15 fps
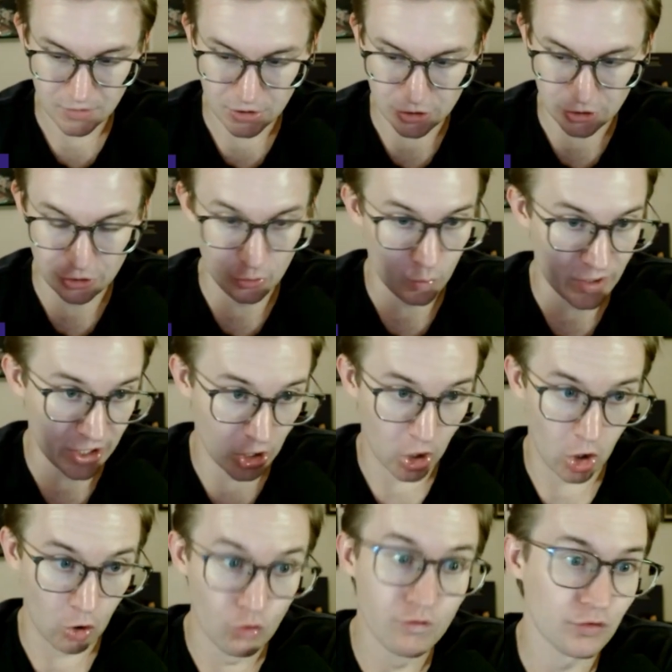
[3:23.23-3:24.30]
You don't want to
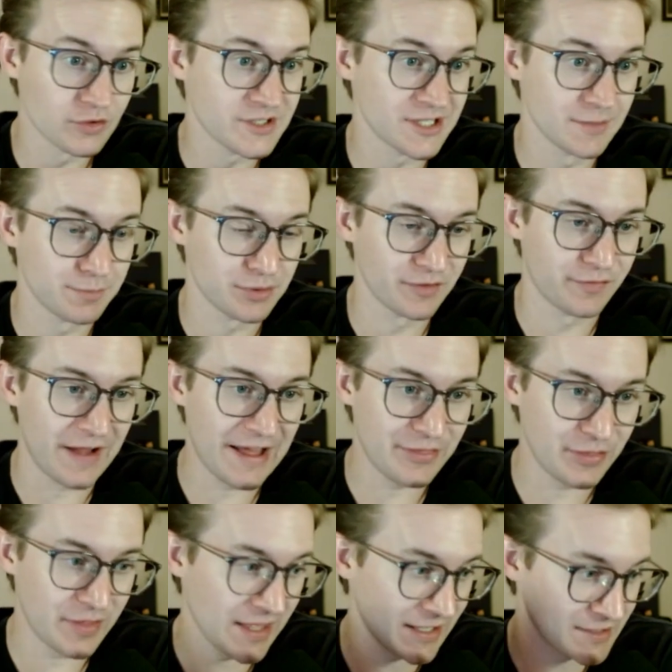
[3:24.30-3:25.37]
oversimplify
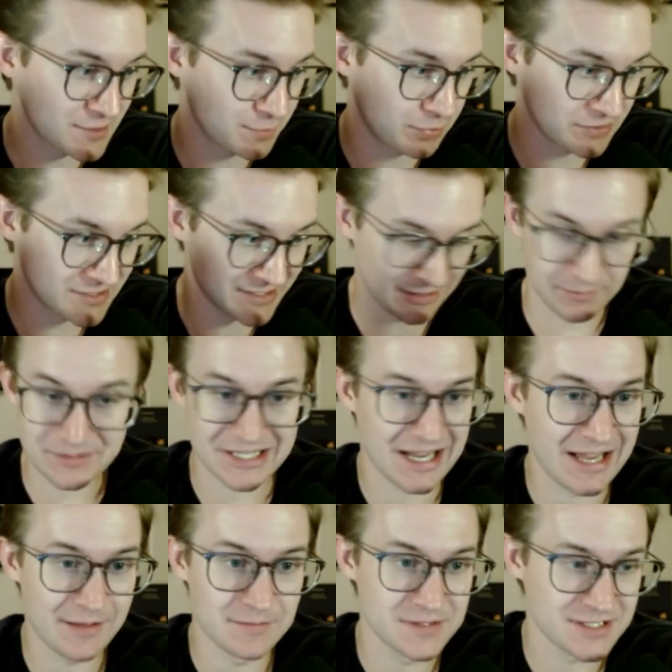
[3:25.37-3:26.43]
things, but
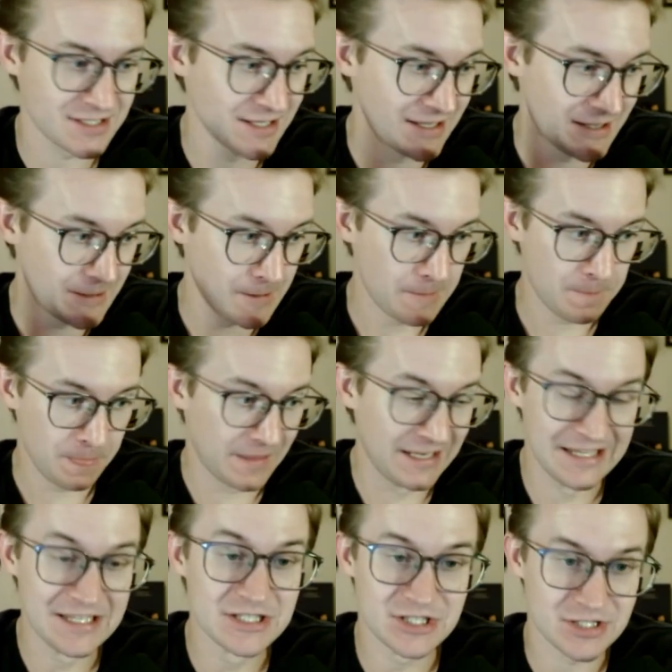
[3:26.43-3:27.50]
sometimes it
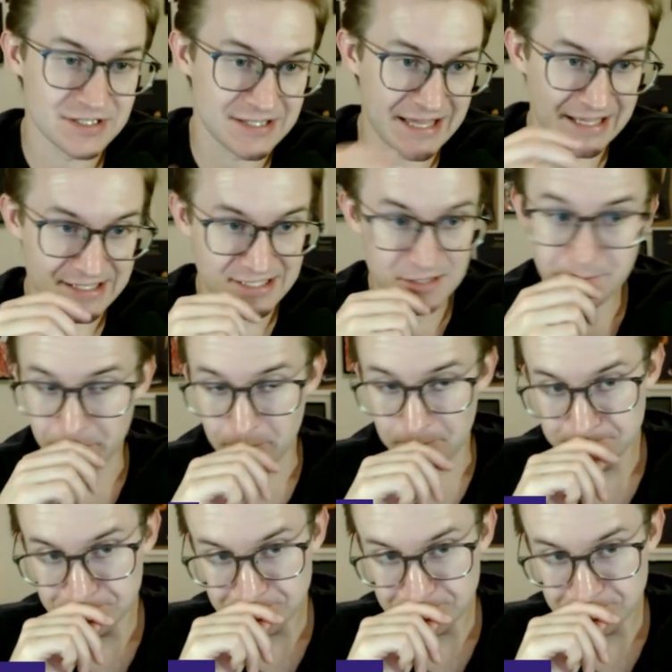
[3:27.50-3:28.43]
is just that simple.